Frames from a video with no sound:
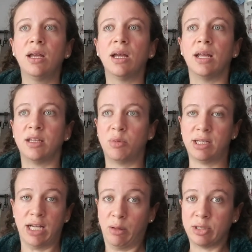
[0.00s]
And then by the
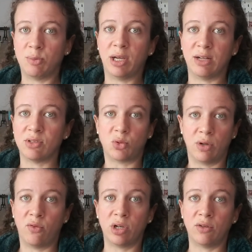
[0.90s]
time I went to bed, it was
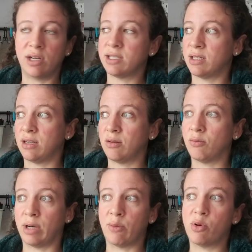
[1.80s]
24 degrees, and
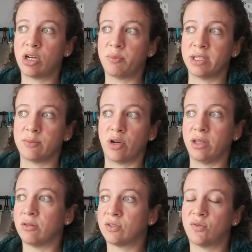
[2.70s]
when I woke up this morning,
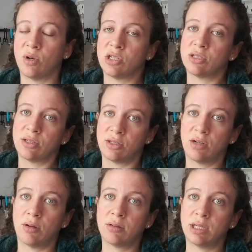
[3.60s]
there was 4 inches of
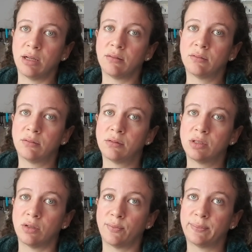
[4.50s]
snow outside.
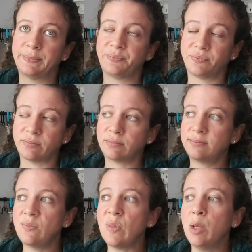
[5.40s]
So
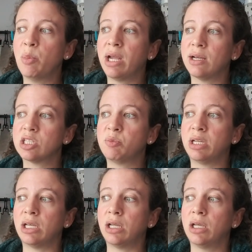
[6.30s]
my
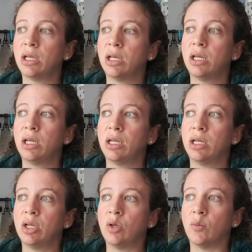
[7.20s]
husband
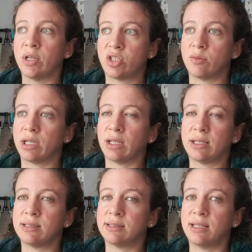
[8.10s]
went to work at like
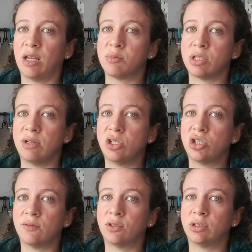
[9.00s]
6 a.m., so he
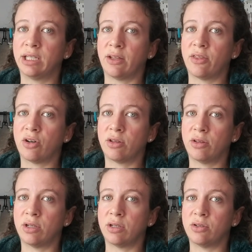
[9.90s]
shoveled like a third of
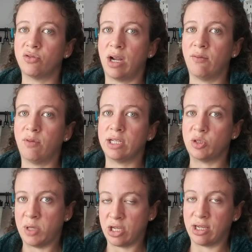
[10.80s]
the driveway so
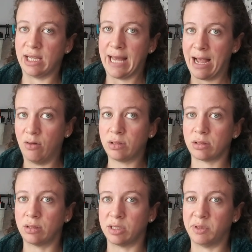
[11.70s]
he could get out,
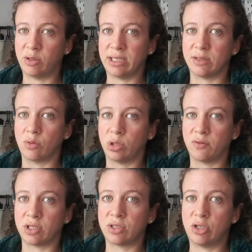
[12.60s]
because we don't like to roll over
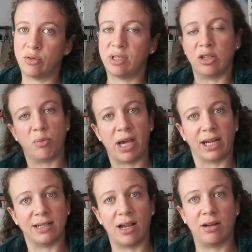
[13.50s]
the snow, then you pack
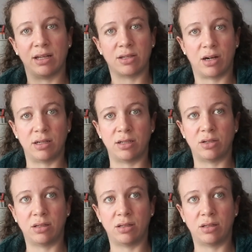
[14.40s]
it down, and it's hard to